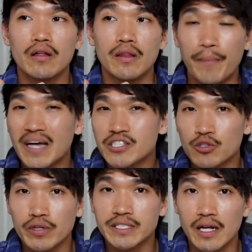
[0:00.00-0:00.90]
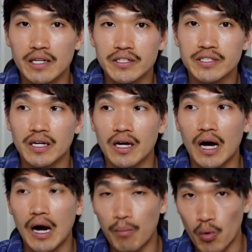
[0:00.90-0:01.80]
the best storytellers
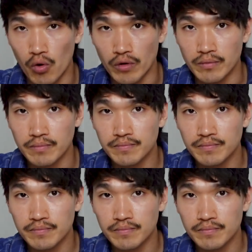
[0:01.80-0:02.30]
are born.